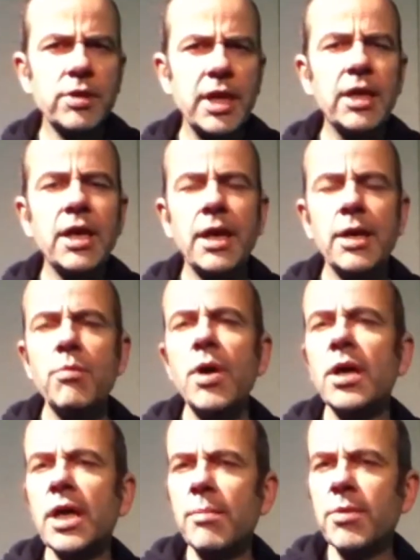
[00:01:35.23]
You can carry
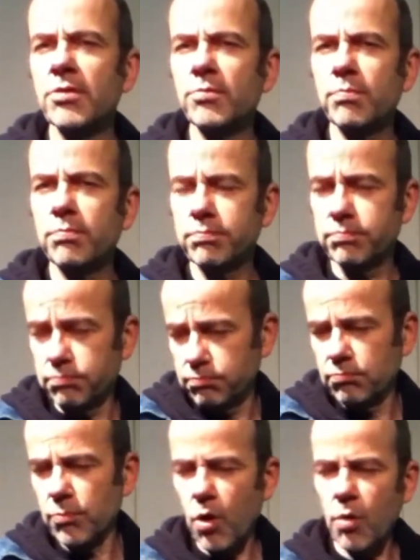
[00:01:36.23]
one cabinet
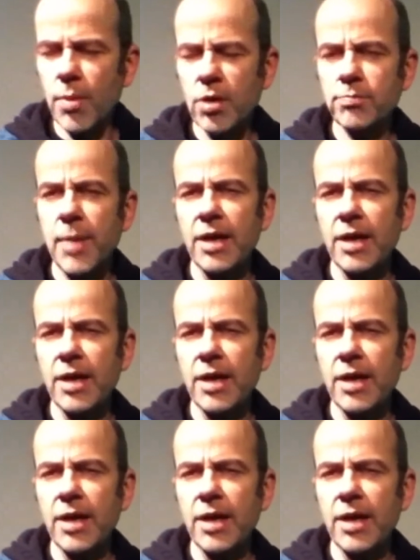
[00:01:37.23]
almost